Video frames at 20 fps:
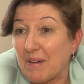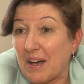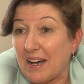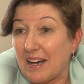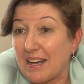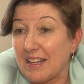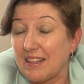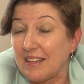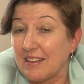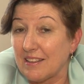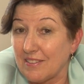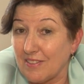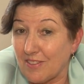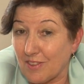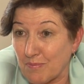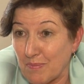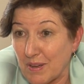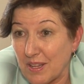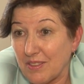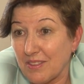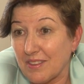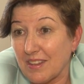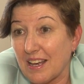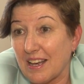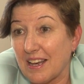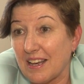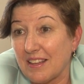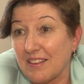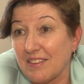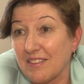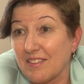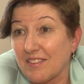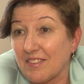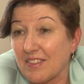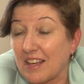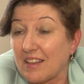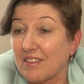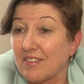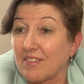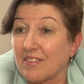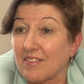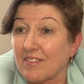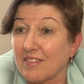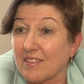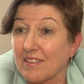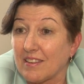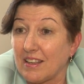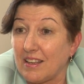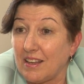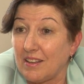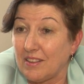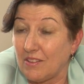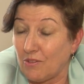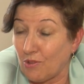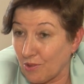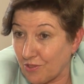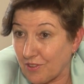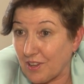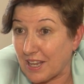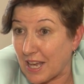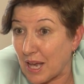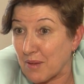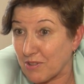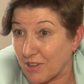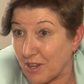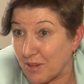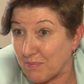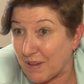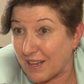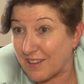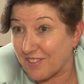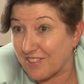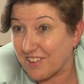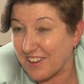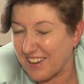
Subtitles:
by Ian Smith, and that's also Cape Town based,